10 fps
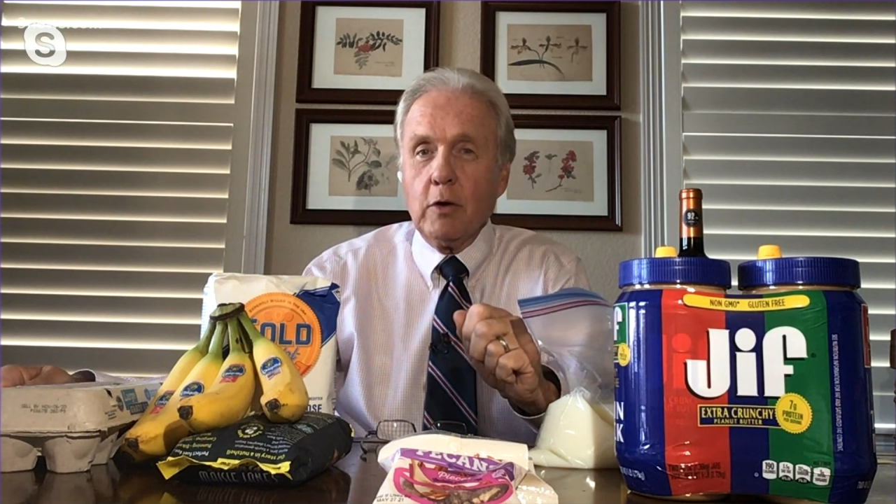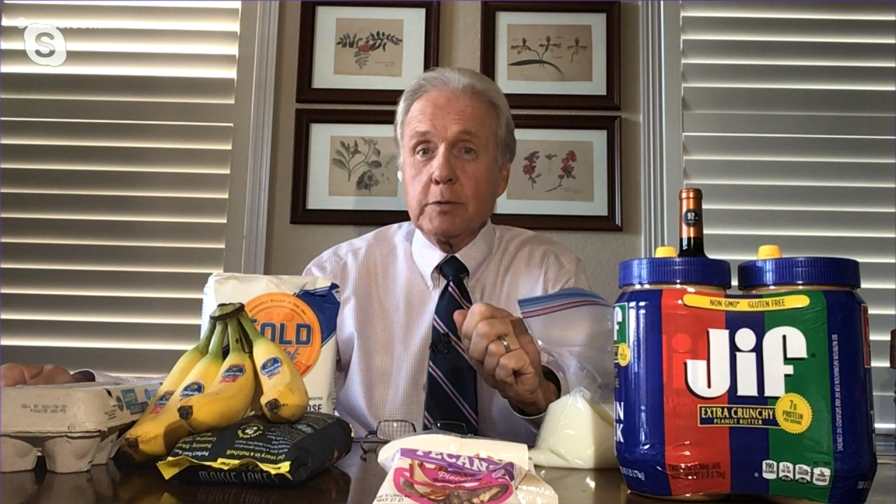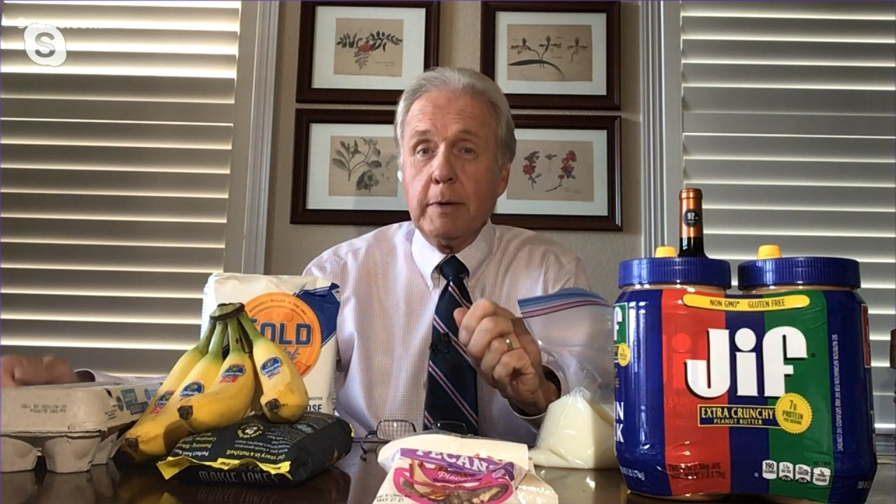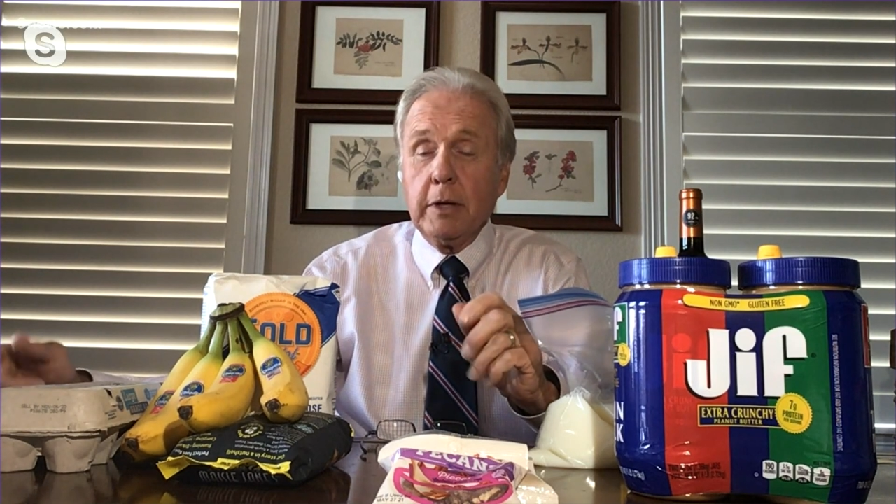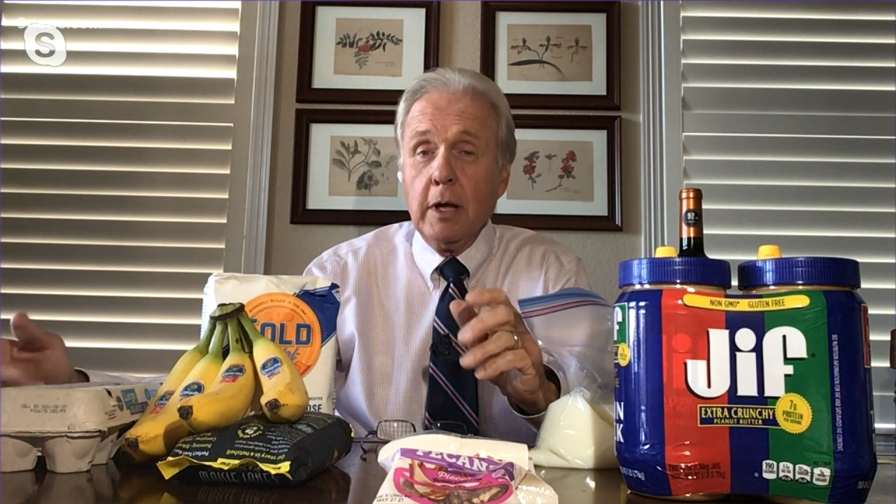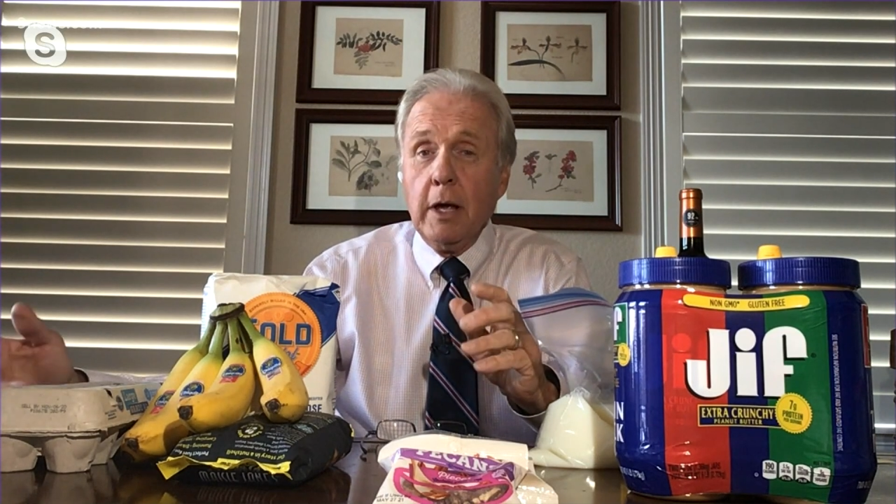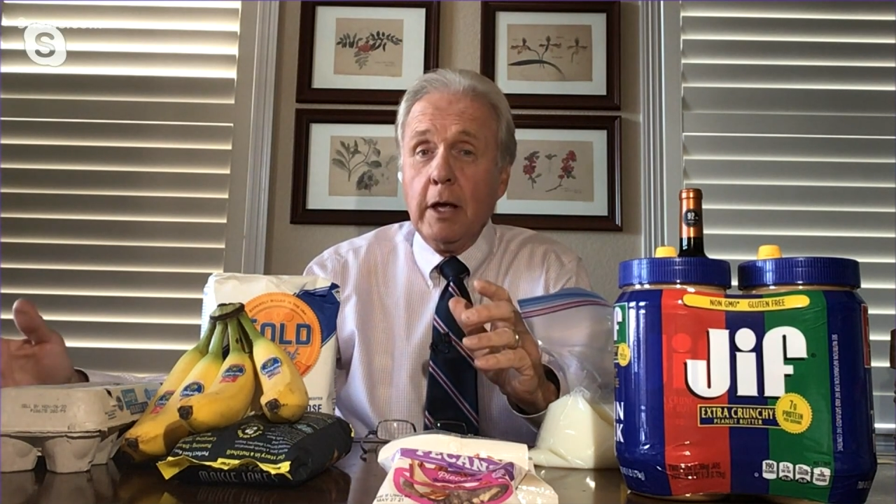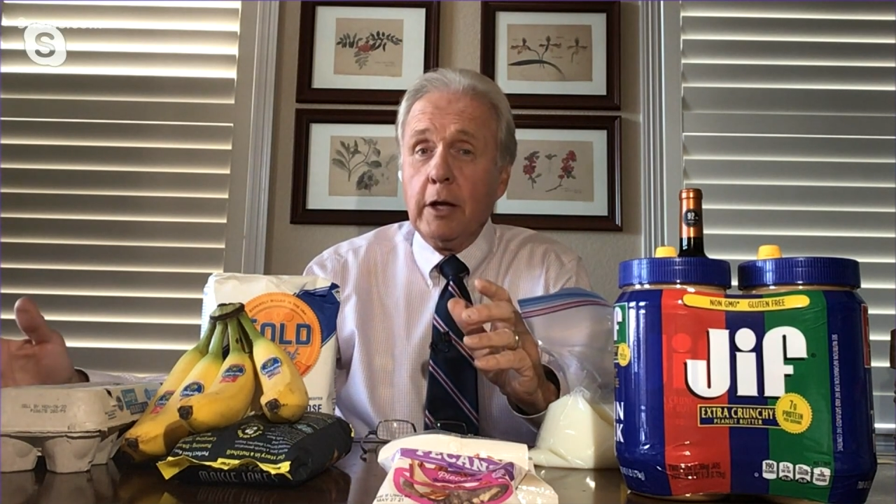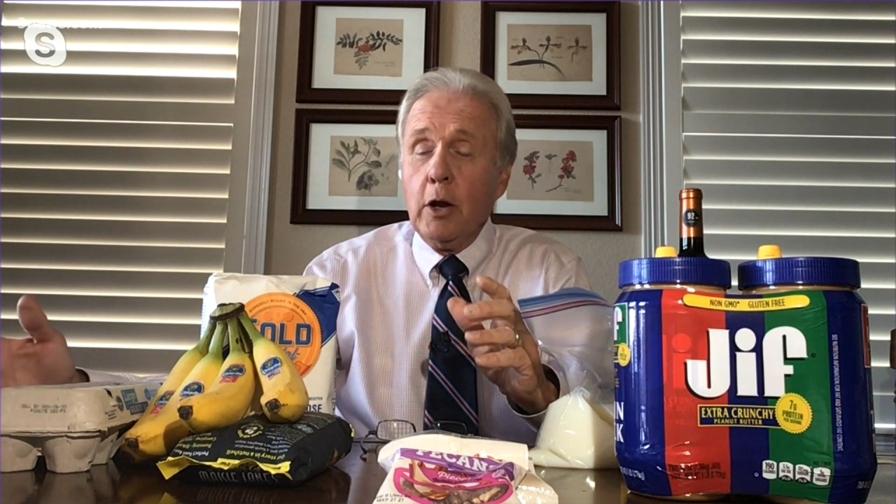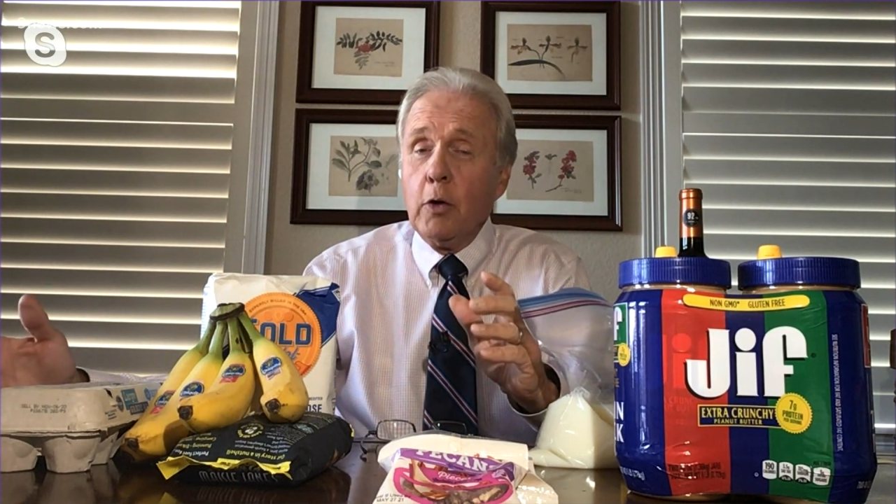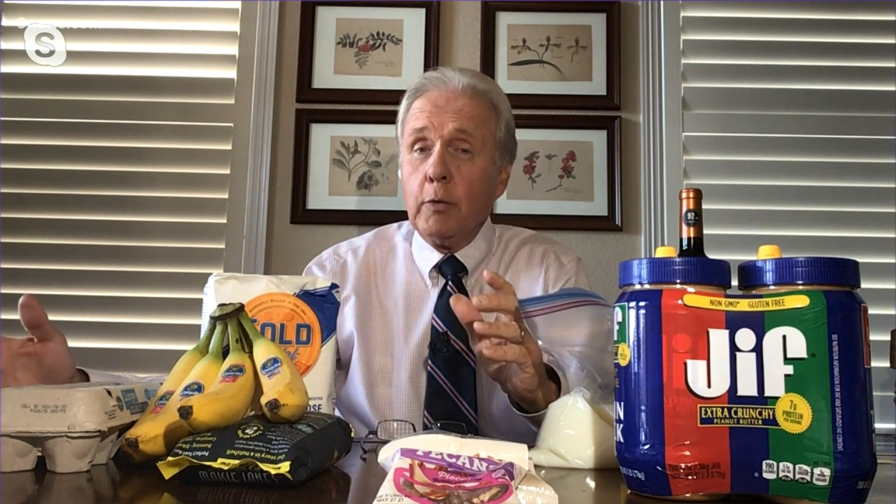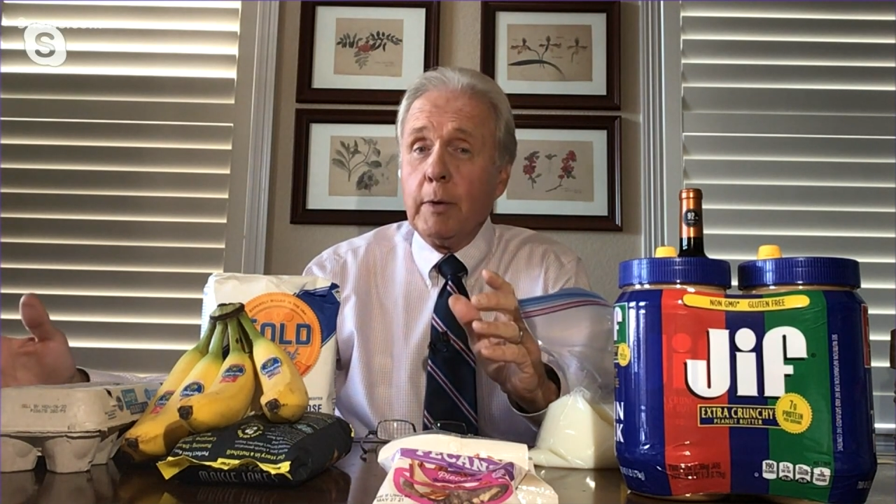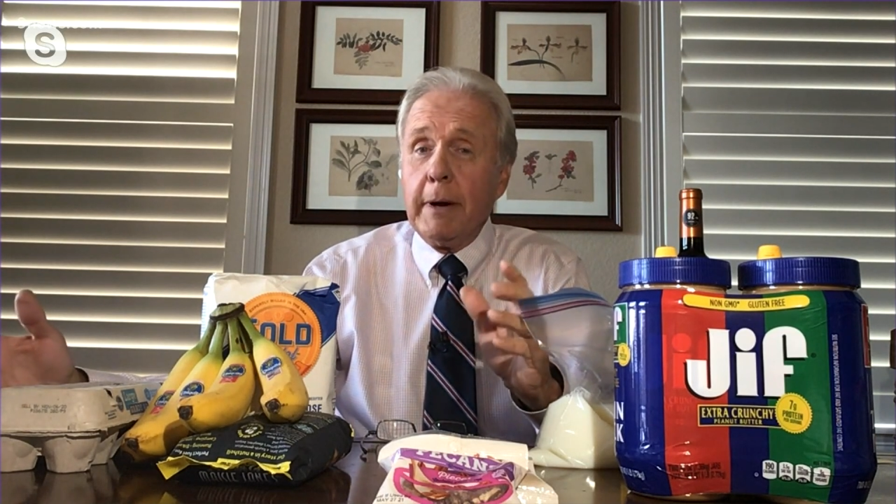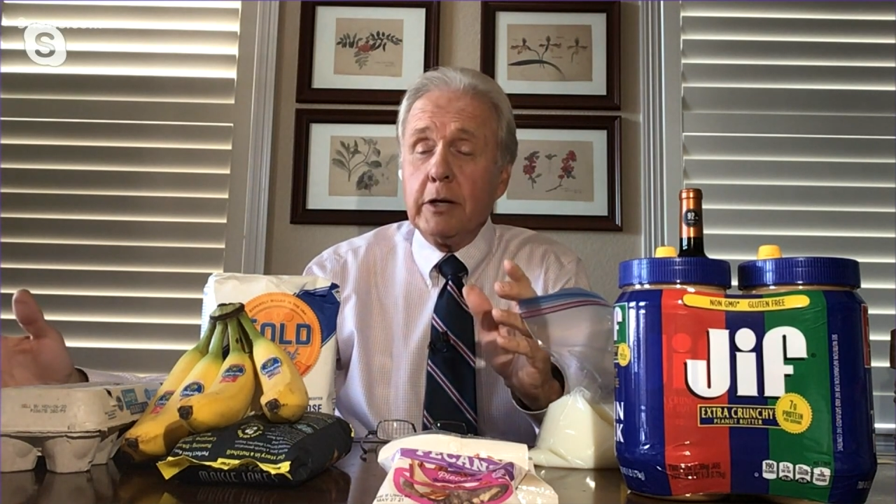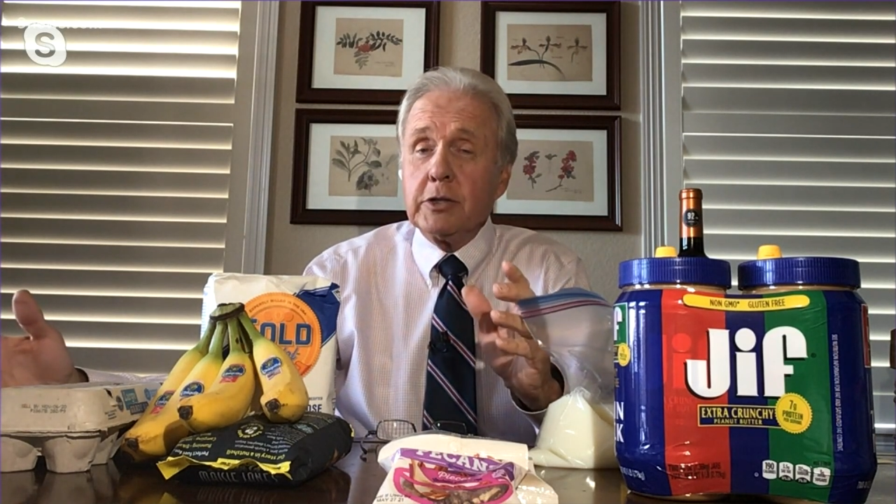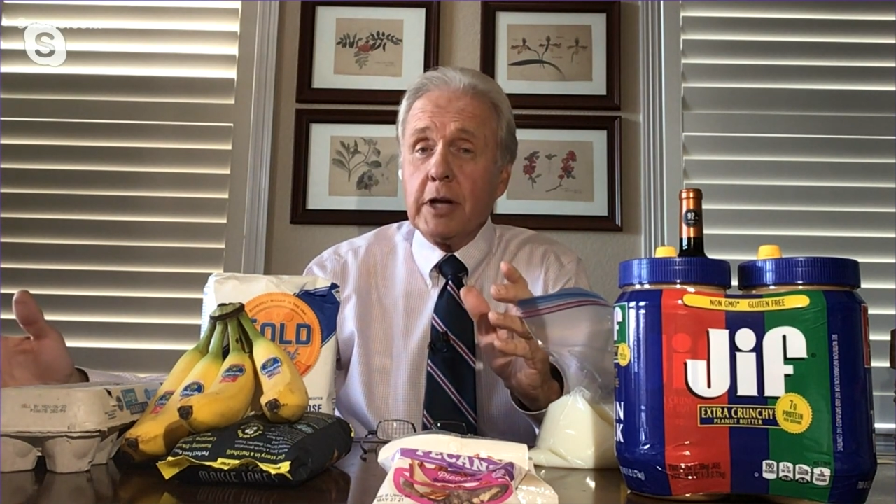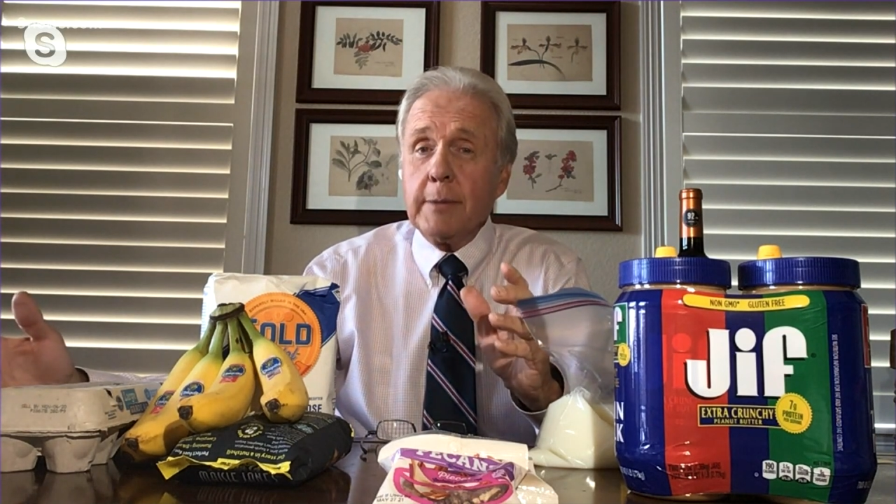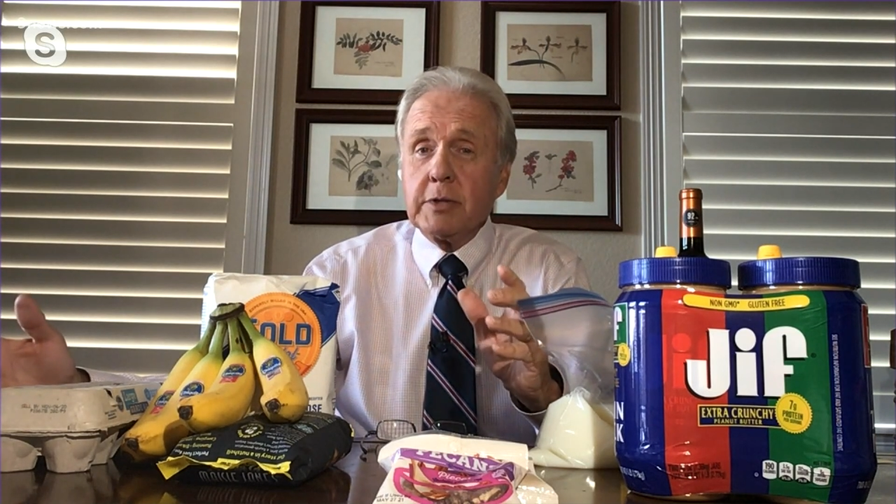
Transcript: But you know, the repair shops,